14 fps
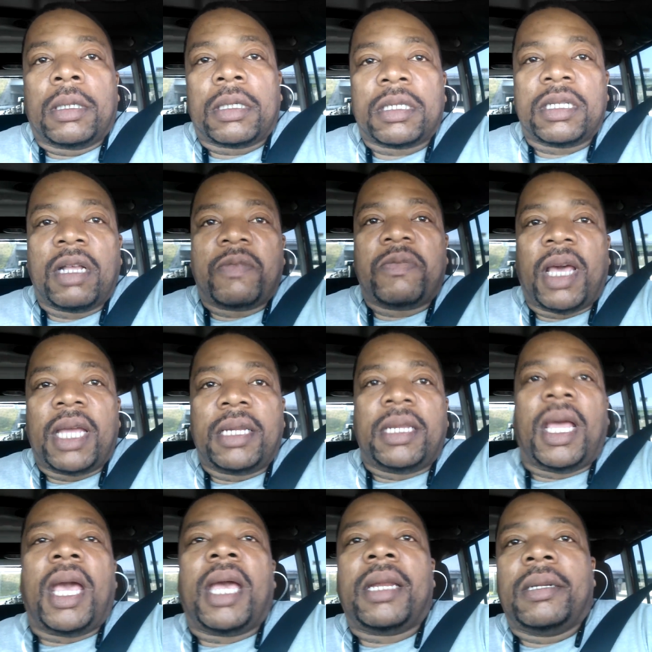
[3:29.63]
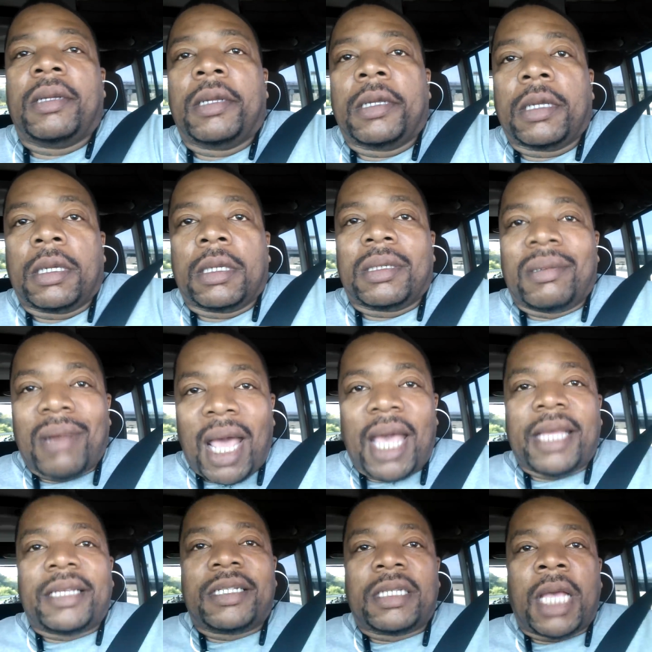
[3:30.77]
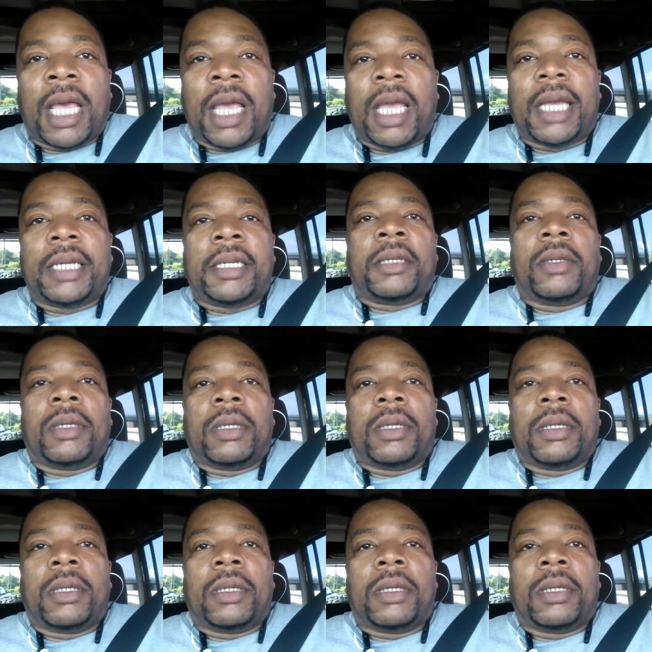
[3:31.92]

stuff like that. Nice head,